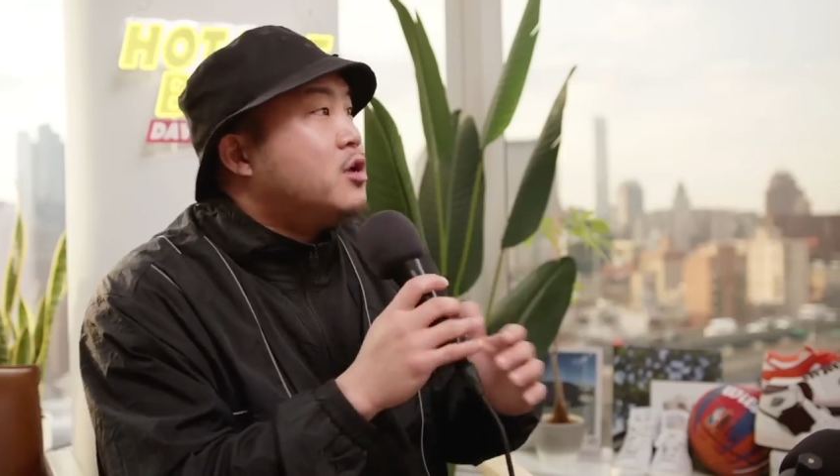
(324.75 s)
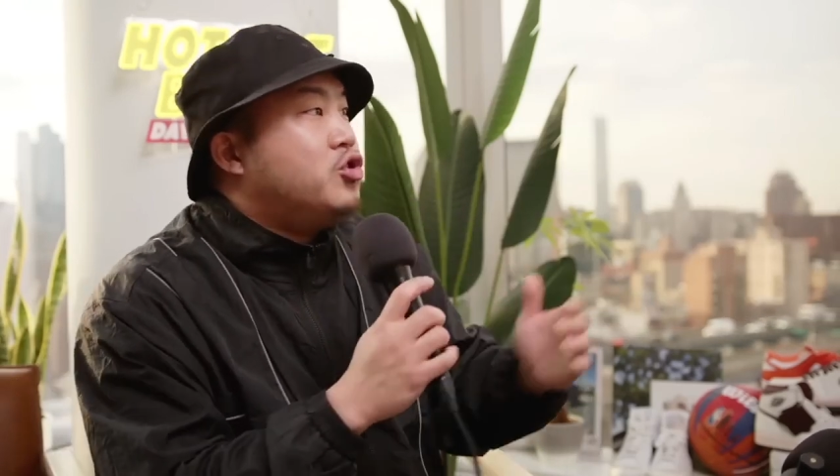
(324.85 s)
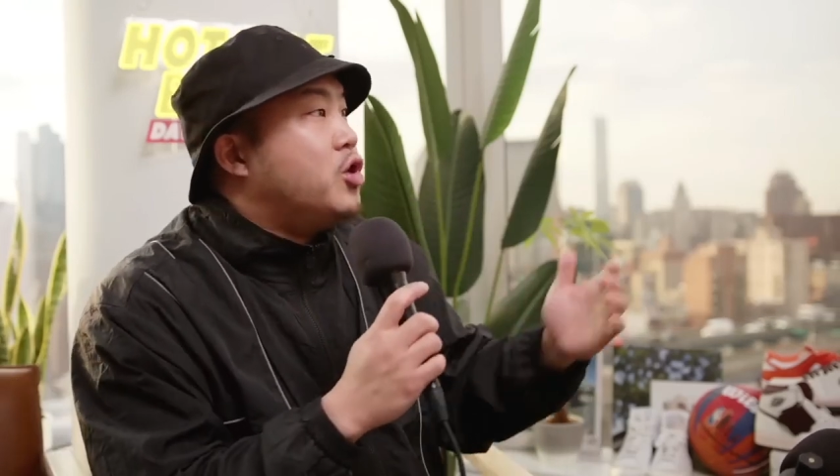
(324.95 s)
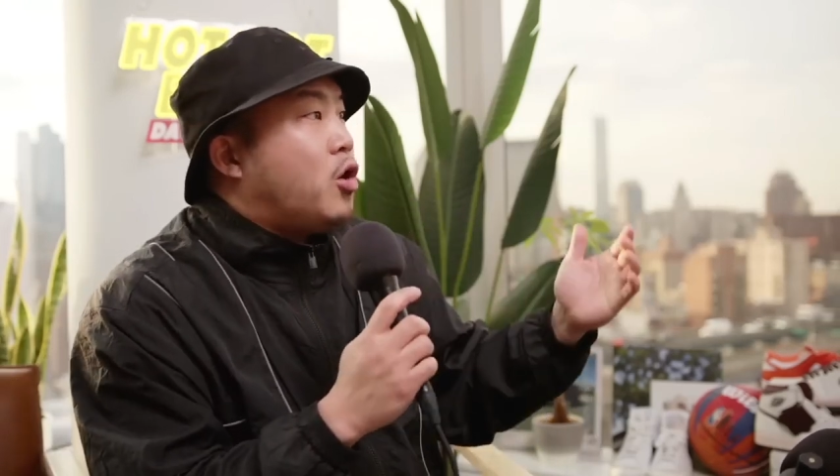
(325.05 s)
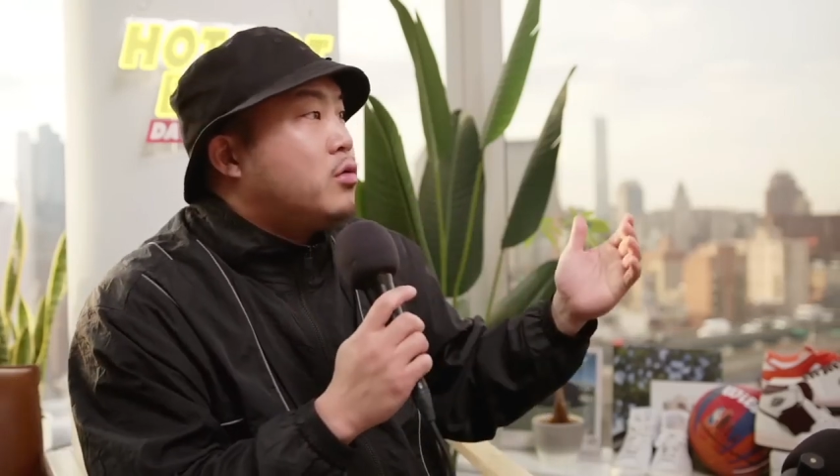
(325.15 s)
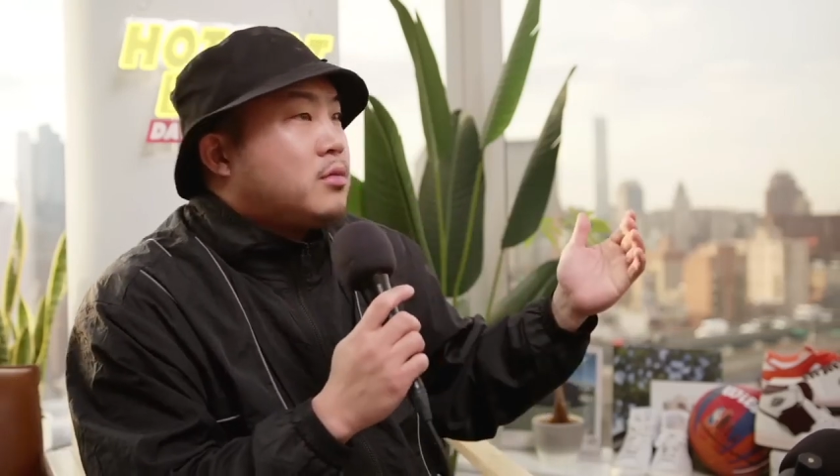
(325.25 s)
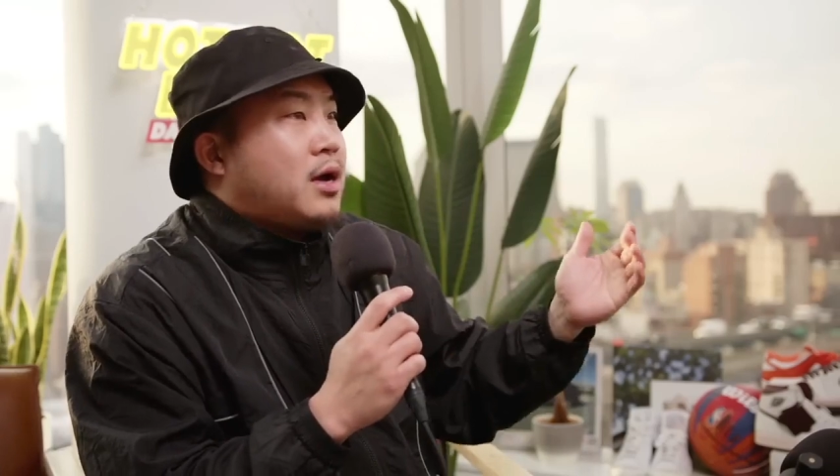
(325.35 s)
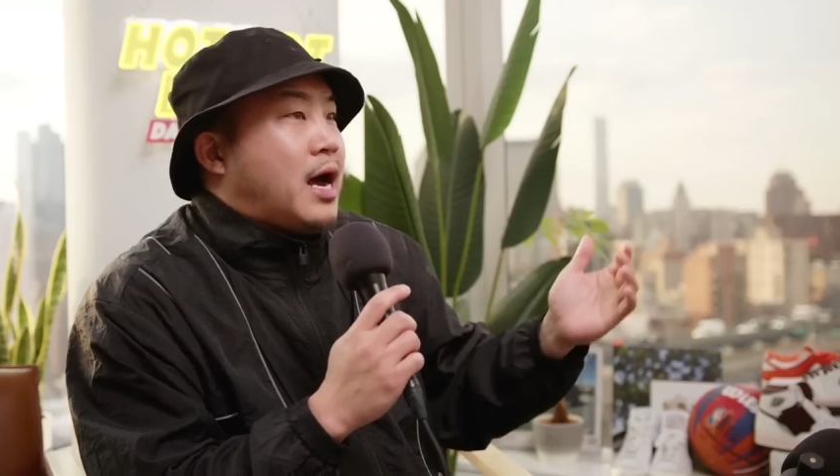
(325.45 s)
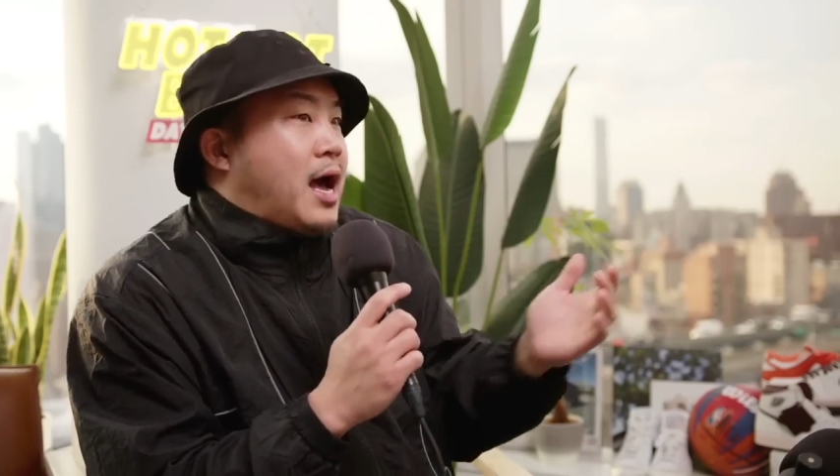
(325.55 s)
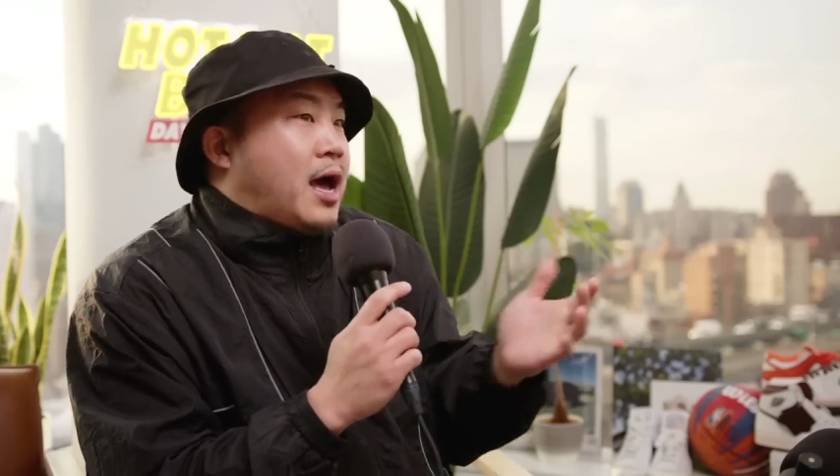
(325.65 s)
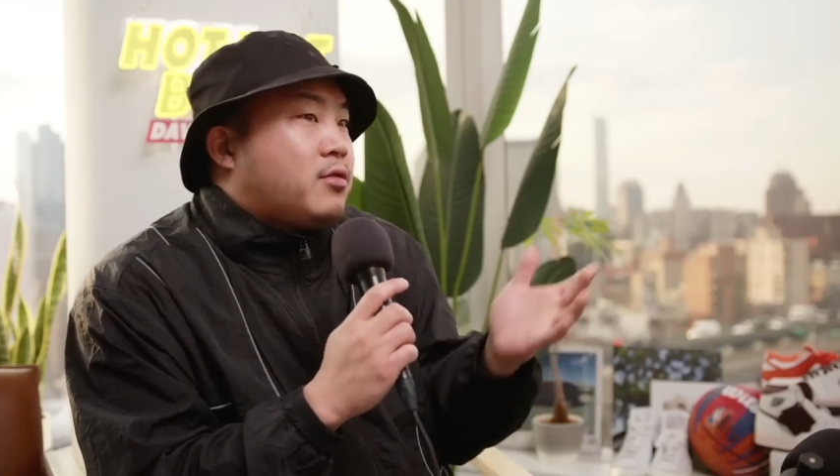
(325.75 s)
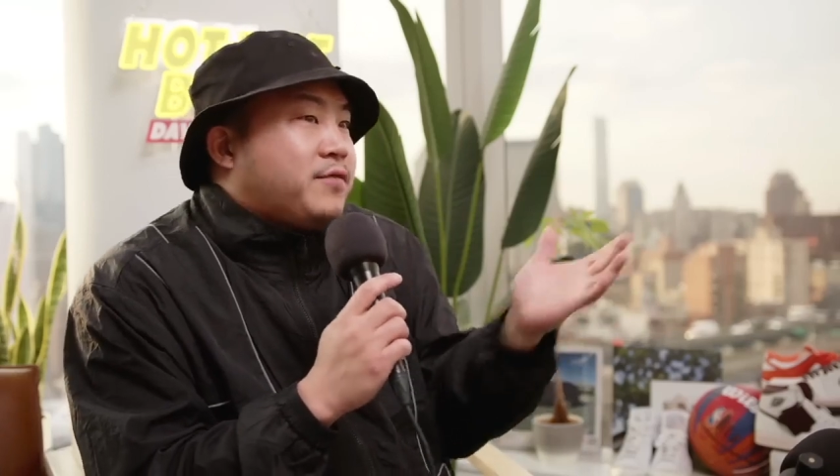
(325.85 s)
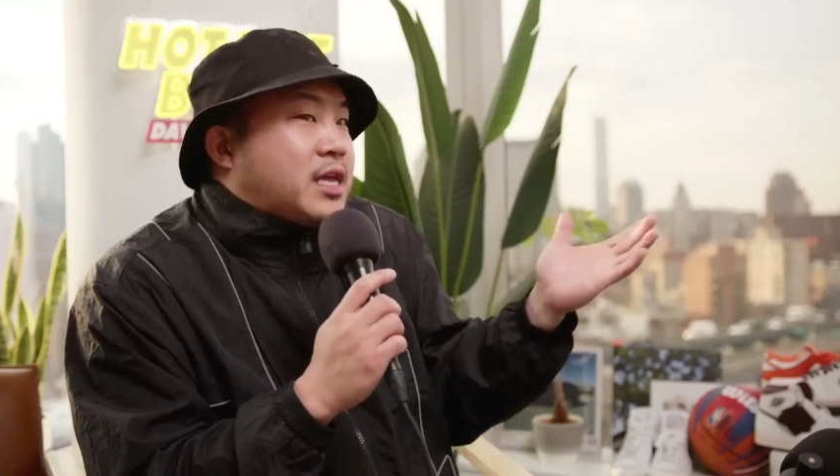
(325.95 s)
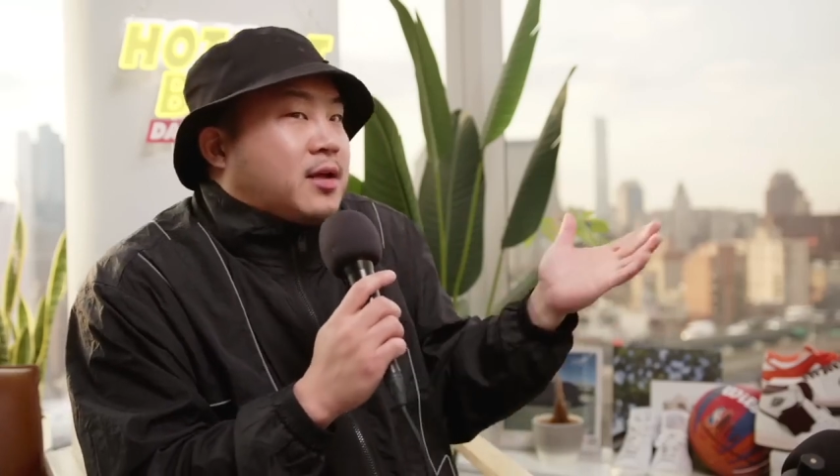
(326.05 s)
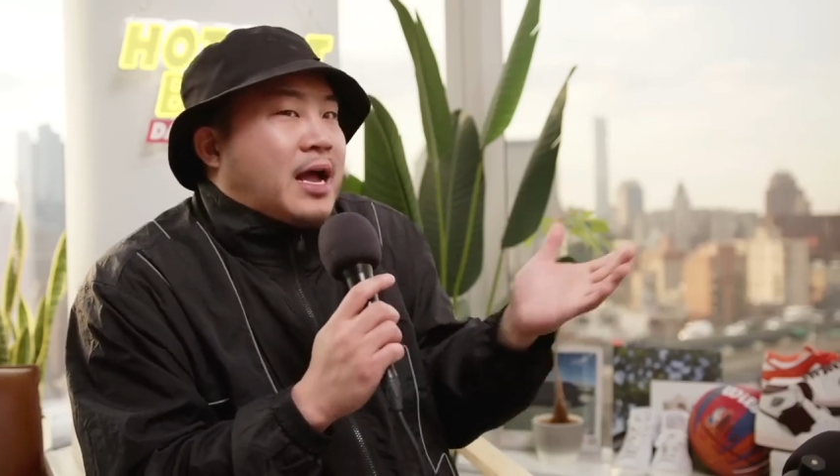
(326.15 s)
You know, I don't
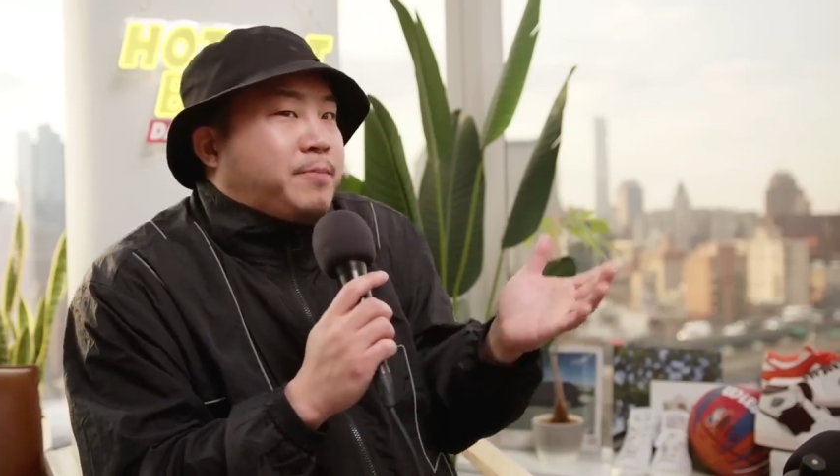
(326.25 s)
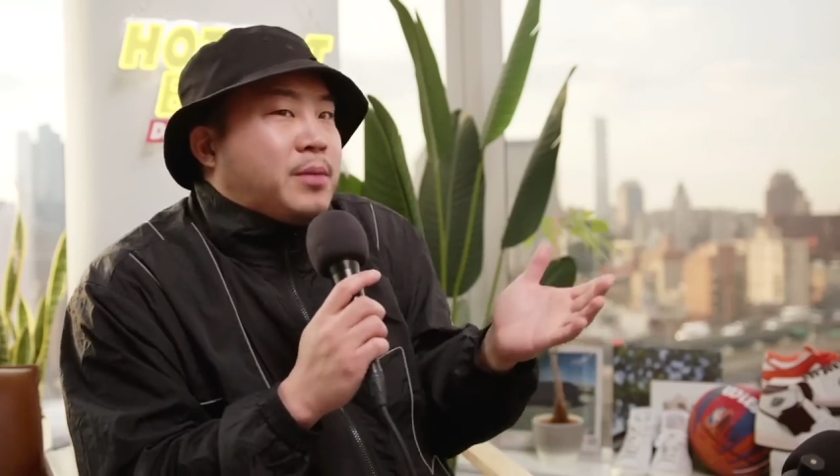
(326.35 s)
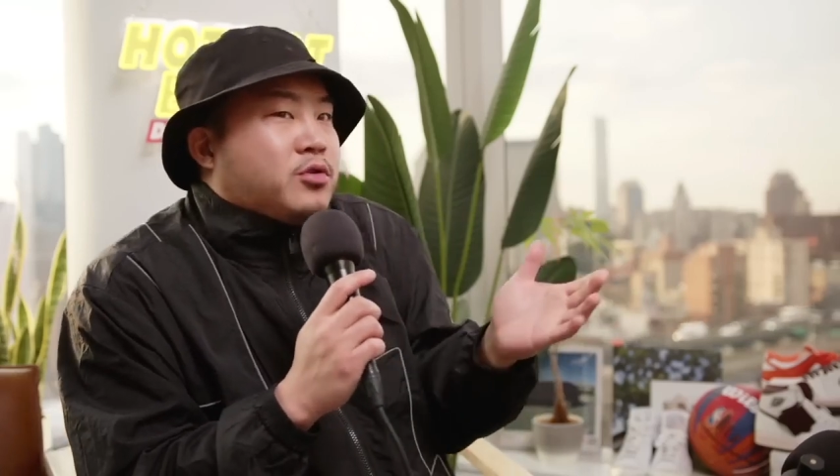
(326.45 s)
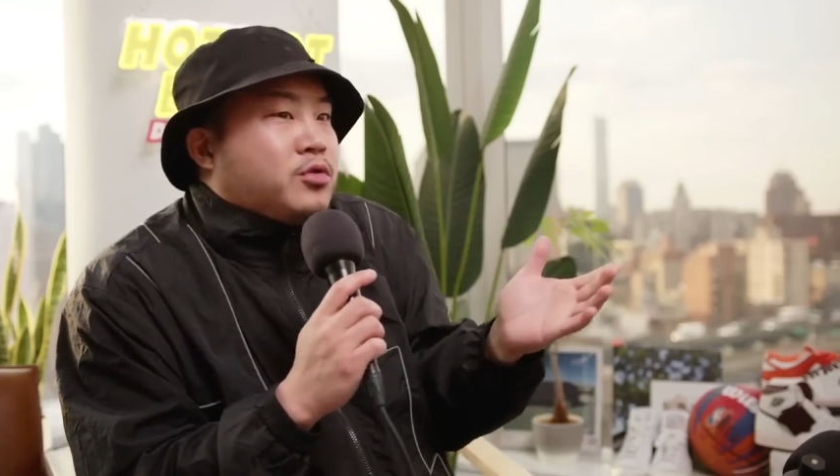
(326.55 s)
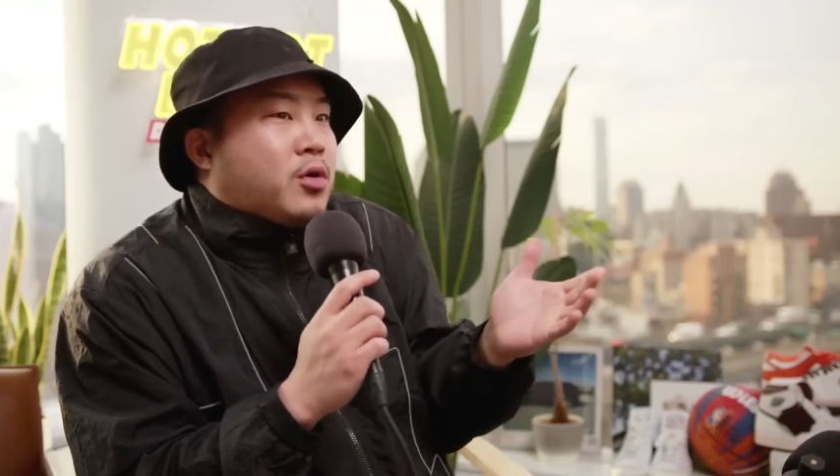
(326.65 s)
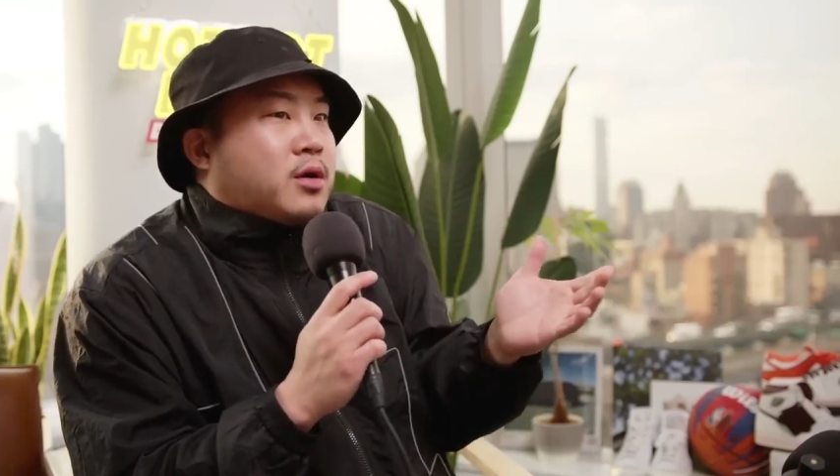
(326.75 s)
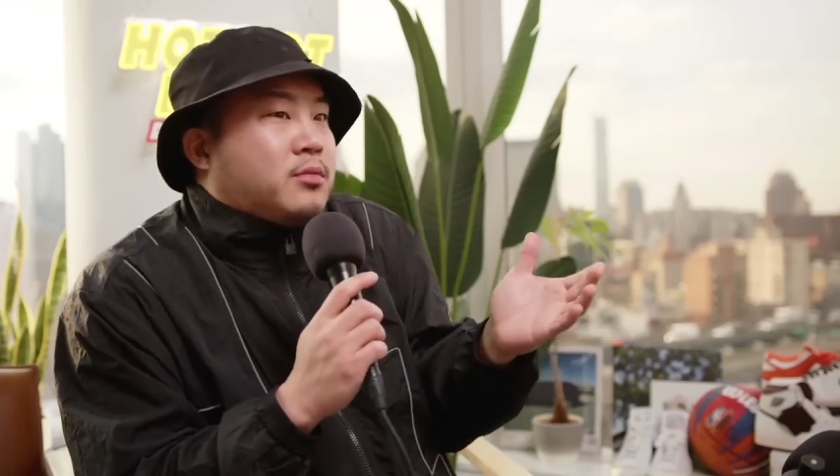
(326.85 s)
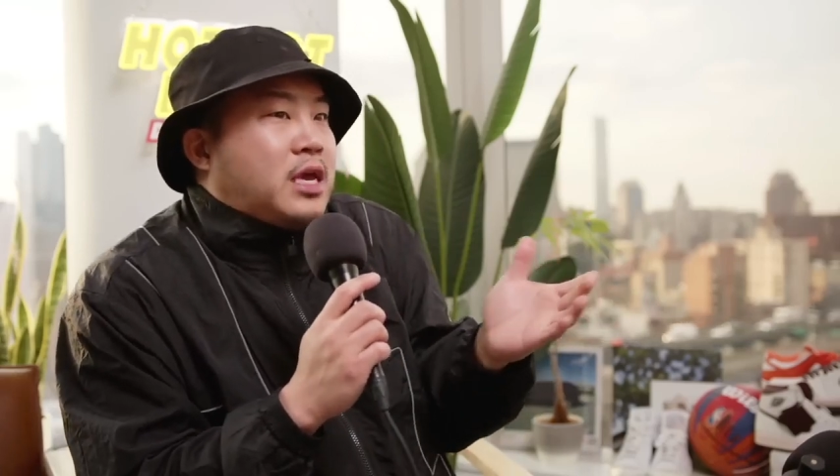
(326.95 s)
even think a lot of people in New York